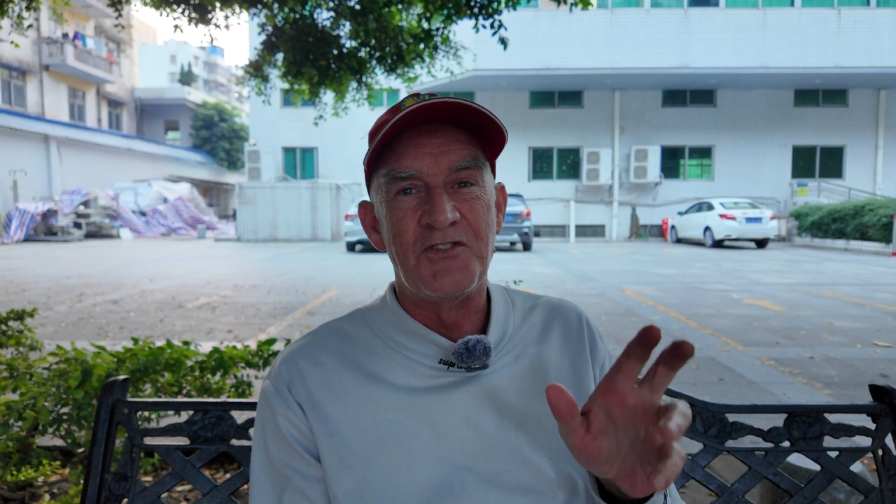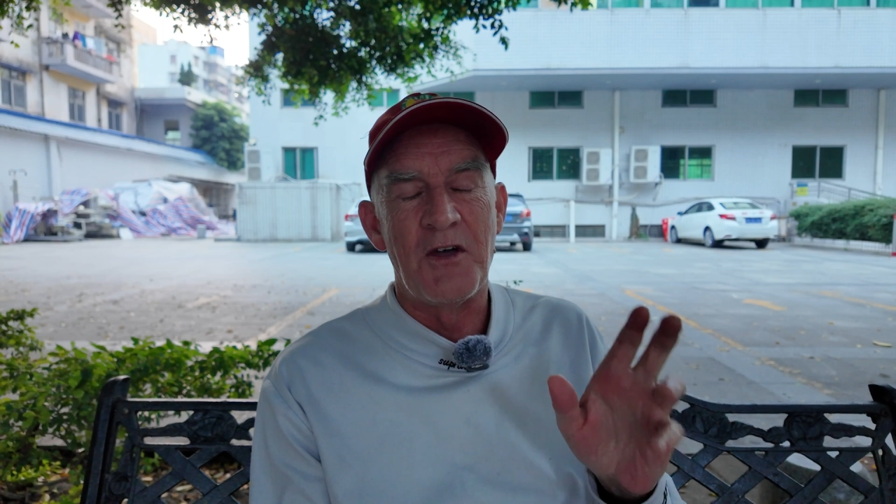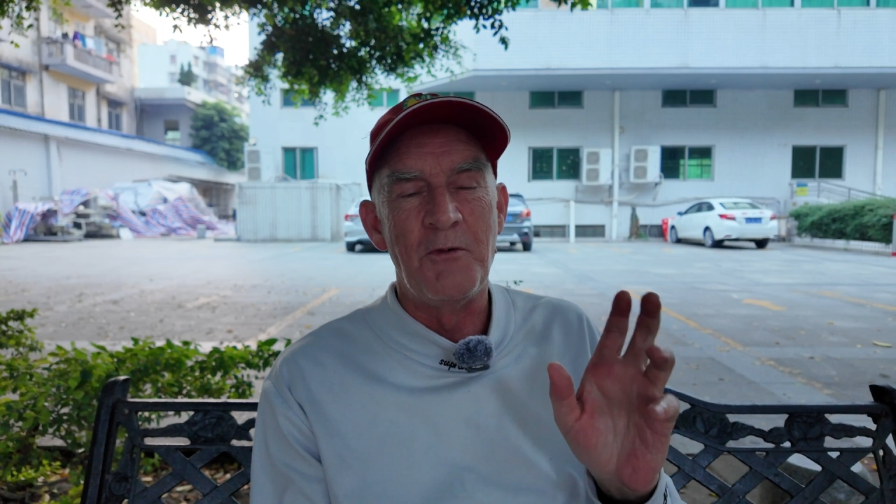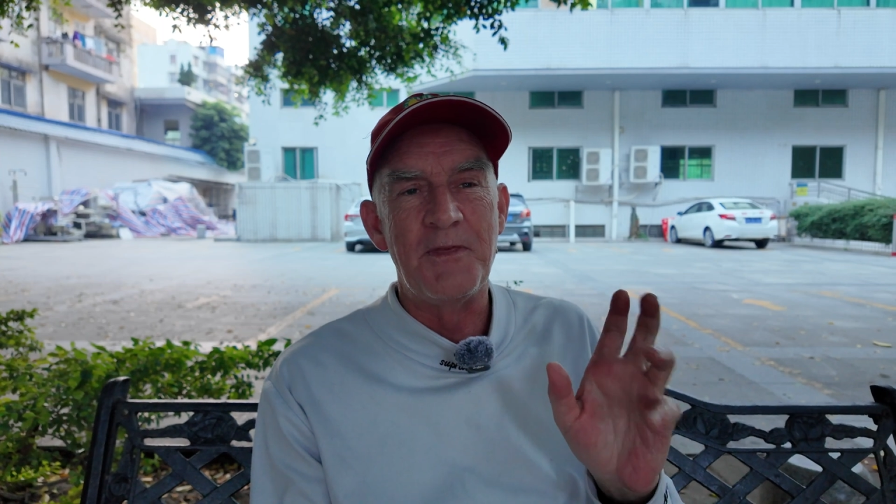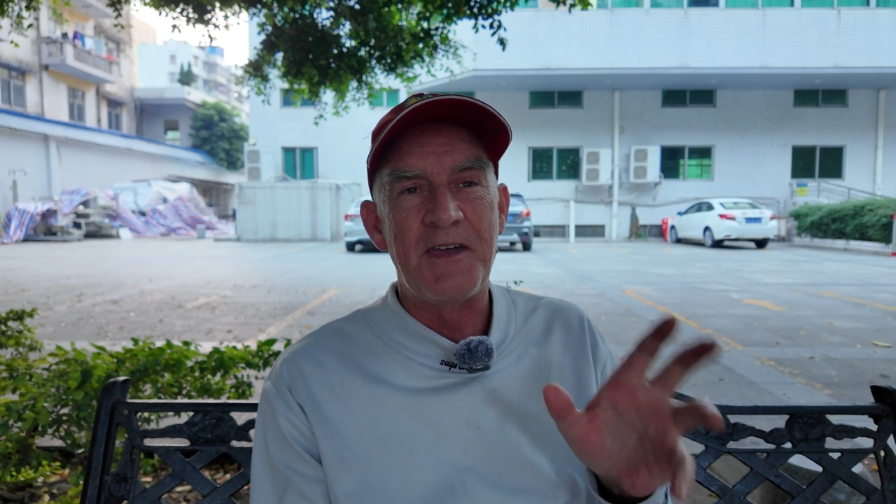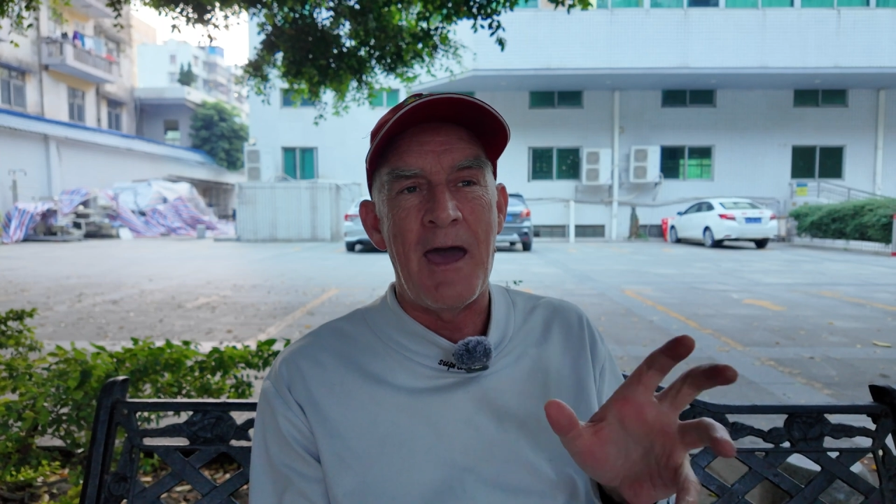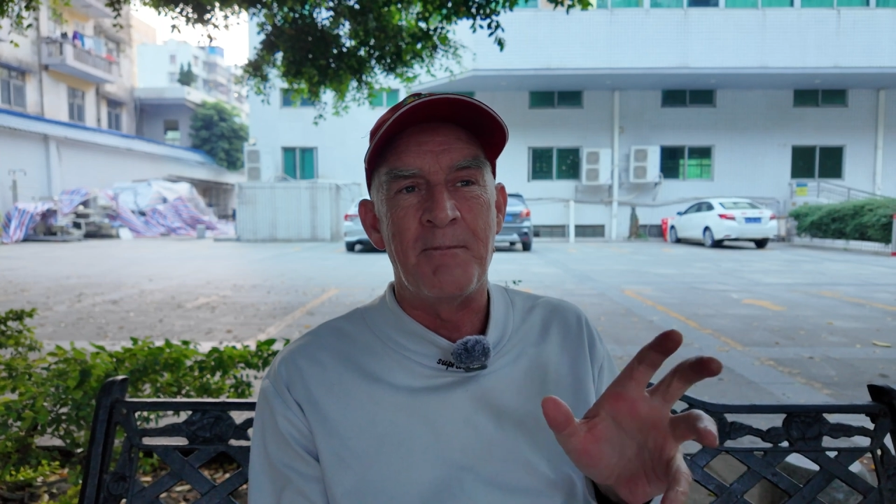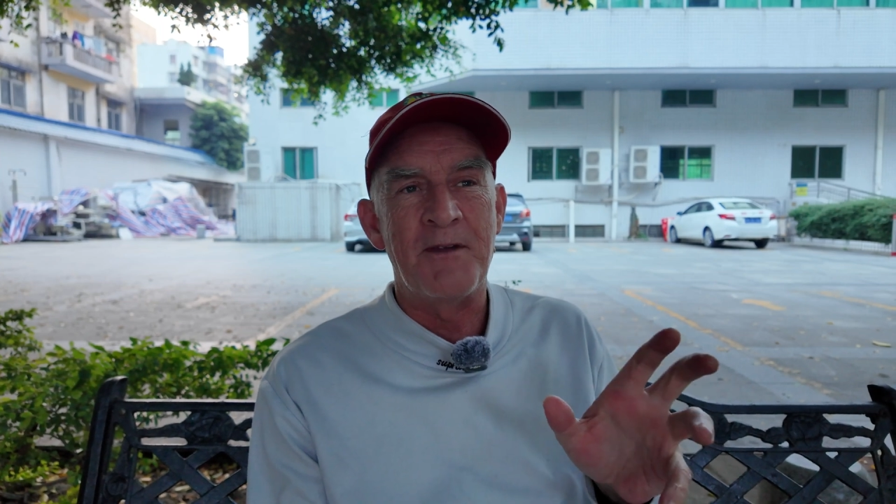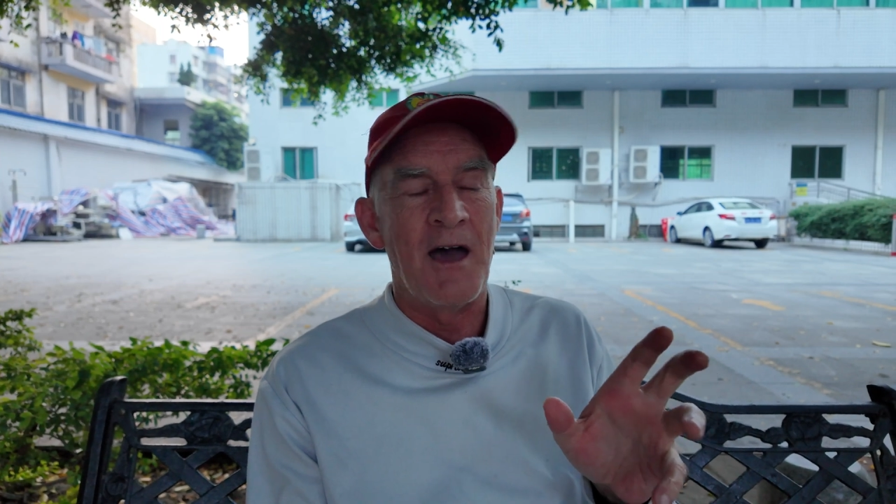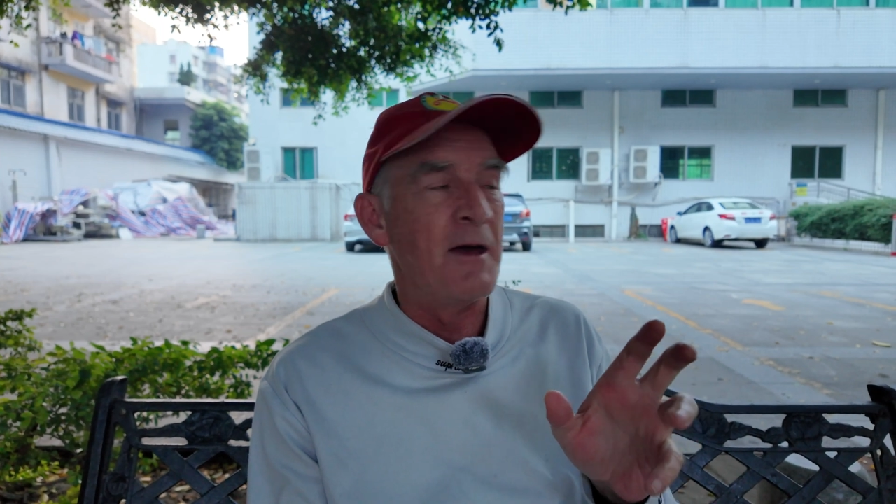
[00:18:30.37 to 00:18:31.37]
So with
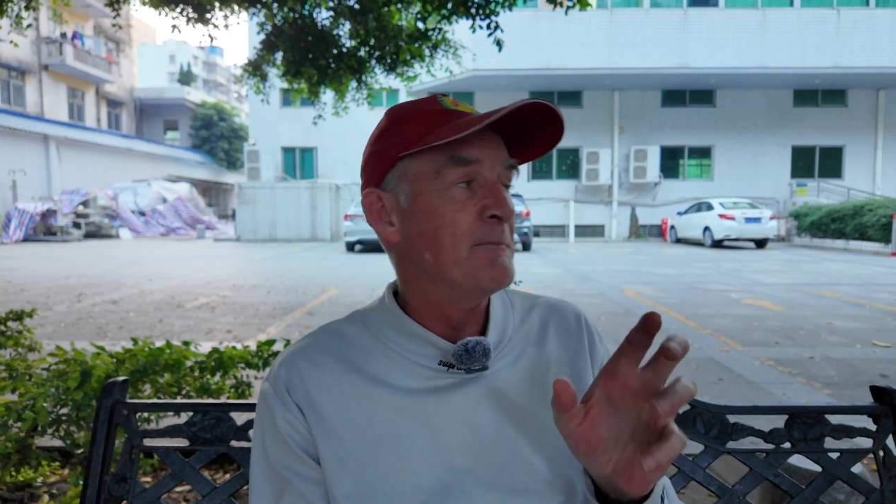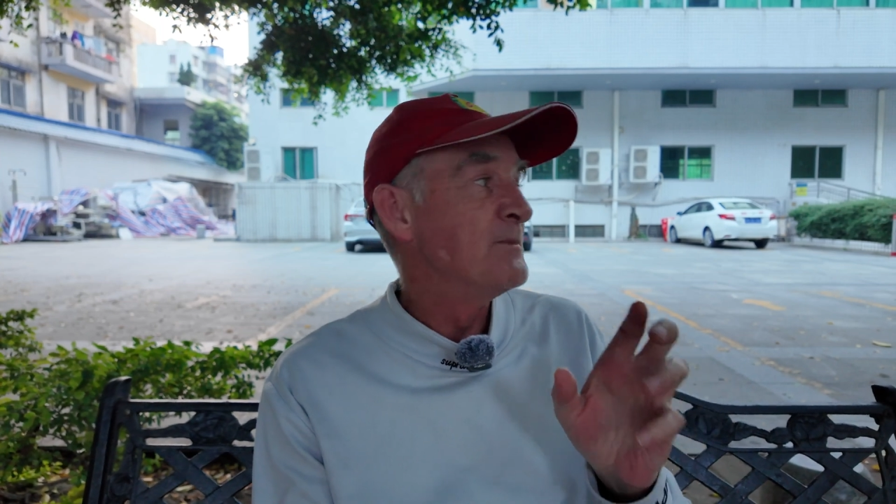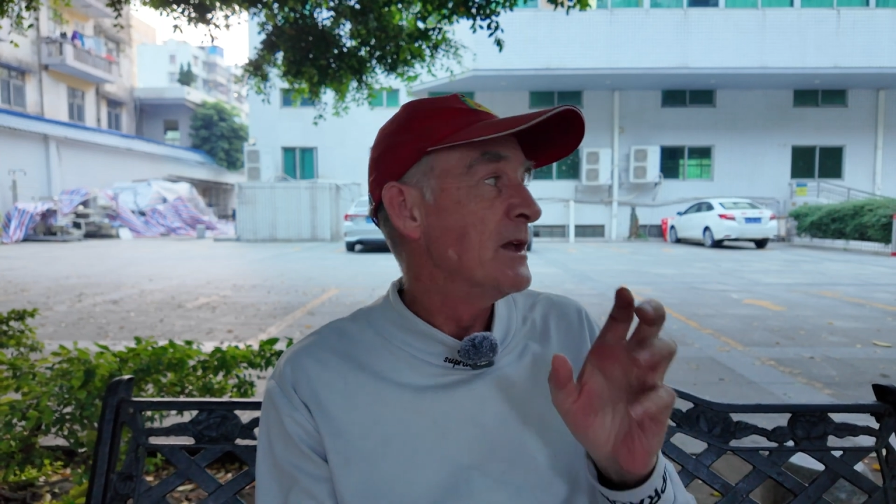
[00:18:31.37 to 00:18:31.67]
CapCut,